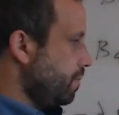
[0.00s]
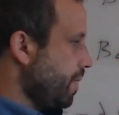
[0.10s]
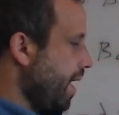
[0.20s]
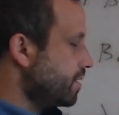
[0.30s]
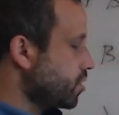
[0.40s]

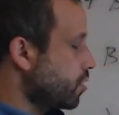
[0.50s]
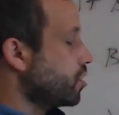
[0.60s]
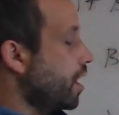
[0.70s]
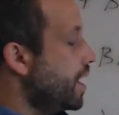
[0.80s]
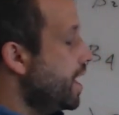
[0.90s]
And so,
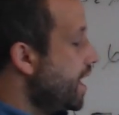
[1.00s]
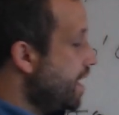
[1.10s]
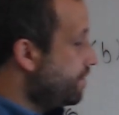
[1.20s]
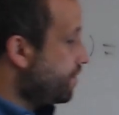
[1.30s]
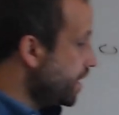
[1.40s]

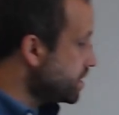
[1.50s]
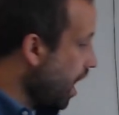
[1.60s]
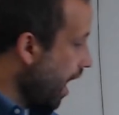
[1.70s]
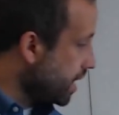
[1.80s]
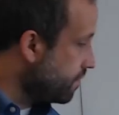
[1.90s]
if phi is an
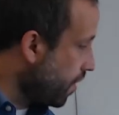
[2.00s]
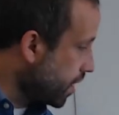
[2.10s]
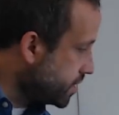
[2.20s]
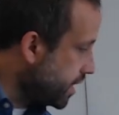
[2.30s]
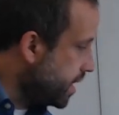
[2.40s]

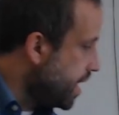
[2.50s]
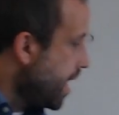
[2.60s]
eigenfunction,